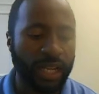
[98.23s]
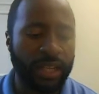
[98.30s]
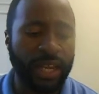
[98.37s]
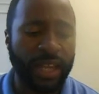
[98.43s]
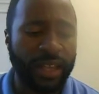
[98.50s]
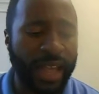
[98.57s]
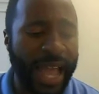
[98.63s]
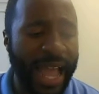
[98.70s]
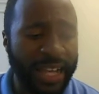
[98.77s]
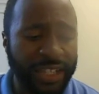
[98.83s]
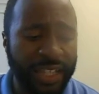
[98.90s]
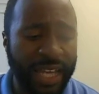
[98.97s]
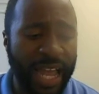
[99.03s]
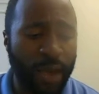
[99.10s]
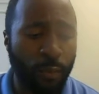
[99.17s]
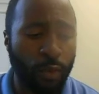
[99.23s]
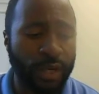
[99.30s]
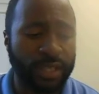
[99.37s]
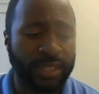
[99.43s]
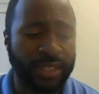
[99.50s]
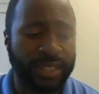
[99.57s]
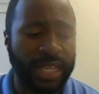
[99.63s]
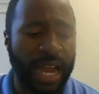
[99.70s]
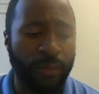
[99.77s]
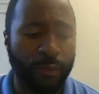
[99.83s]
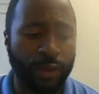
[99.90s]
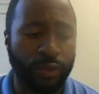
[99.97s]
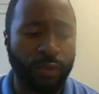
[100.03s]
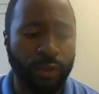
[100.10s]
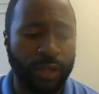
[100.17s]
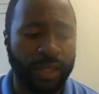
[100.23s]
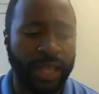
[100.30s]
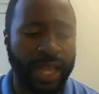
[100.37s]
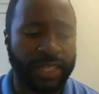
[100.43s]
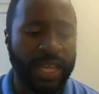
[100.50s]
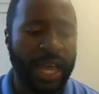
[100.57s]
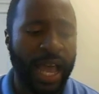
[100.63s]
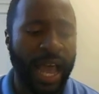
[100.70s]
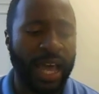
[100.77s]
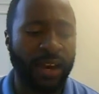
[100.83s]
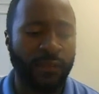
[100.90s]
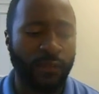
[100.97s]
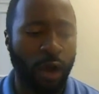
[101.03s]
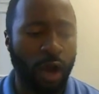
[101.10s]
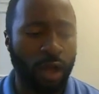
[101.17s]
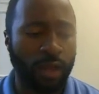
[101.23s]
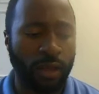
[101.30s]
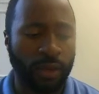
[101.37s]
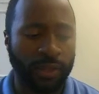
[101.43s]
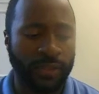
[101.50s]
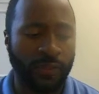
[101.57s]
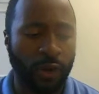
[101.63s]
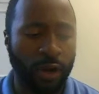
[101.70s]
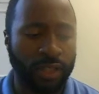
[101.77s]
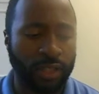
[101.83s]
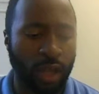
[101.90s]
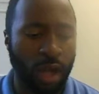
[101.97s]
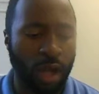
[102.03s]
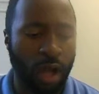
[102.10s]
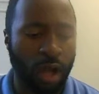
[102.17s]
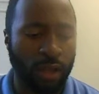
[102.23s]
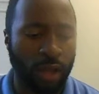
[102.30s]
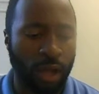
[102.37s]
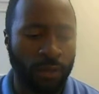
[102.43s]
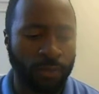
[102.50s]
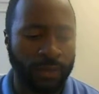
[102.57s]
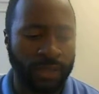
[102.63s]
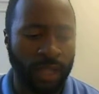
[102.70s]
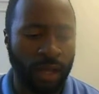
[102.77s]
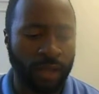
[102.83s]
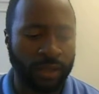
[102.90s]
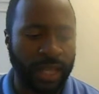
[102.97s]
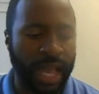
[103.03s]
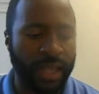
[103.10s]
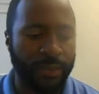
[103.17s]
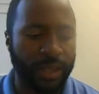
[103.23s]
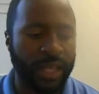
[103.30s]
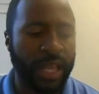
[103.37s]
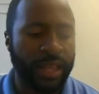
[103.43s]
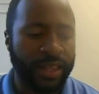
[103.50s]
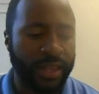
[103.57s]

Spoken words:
Now, they actually had one of the top recruiting class out of all, as far as all linemen.